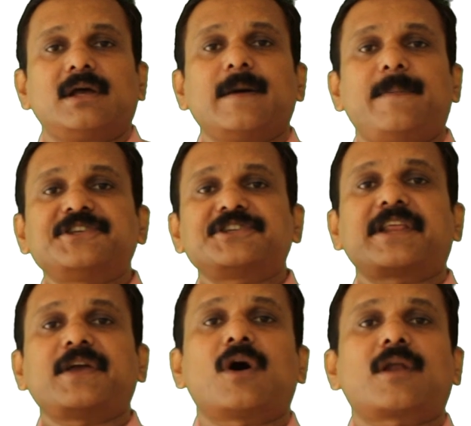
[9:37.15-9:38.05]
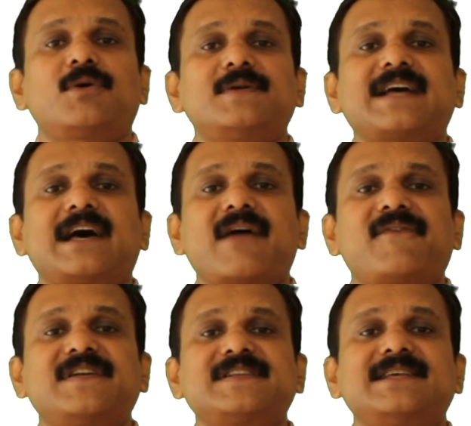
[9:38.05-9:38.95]
The pituitary hormones are
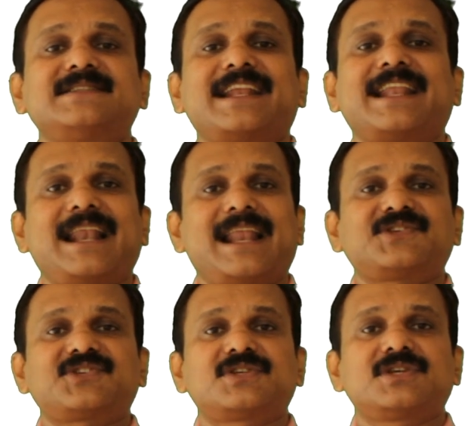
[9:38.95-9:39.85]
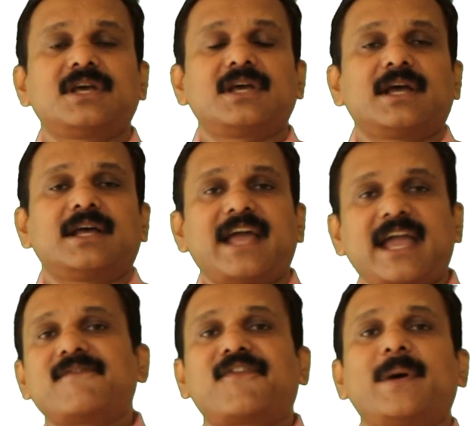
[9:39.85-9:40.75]
FSH and LH.
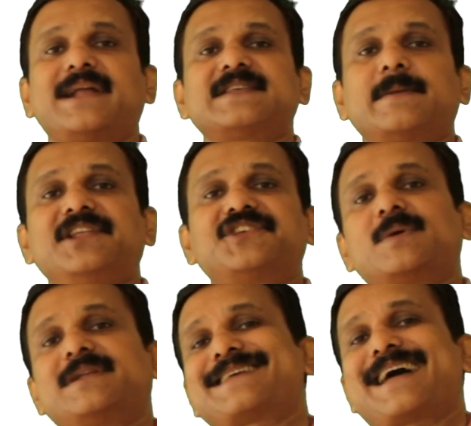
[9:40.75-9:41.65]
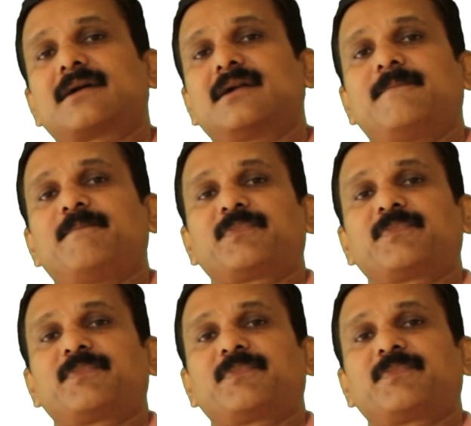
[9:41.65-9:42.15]
They influence the menstrual cycle.